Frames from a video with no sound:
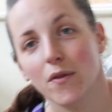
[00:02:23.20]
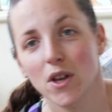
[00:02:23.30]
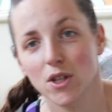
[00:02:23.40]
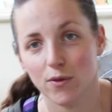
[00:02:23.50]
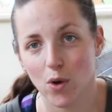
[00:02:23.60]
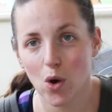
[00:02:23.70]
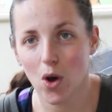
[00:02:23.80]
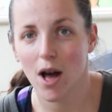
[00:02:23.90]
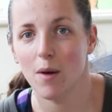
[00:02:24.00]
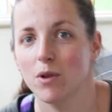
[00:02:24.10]
first of
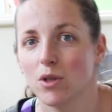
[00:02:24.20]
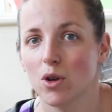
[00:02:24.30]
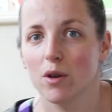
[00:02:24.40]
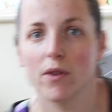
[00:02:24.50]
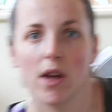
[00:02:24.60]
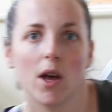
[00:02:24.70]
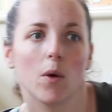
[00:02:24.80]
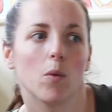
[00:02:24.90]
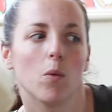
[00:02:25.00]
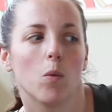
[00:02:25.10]
all, I want to cover
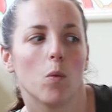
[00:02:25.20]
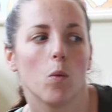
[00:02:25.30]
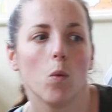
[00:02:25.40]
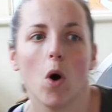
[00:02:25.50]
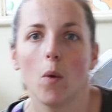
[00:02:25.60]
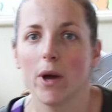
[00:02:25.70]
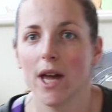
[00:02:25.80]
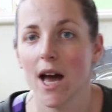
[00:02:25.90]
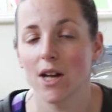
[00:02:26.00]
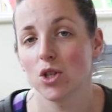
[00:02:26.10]
what we
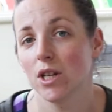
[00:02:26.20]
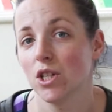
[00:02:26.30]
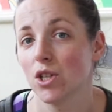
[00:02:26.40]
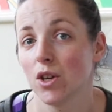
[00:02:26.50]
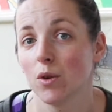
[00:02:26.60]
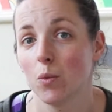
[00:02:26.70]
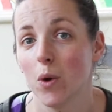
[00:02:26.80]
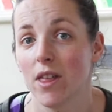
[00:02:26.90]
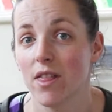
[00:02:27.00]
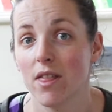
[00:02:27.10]
actually do
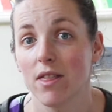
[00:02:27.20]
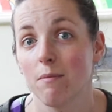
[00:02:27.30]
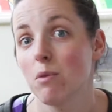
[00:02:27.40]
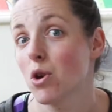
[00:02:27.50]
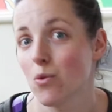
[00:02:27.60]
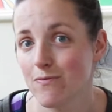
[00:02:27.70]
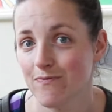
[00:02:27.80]
with the poo,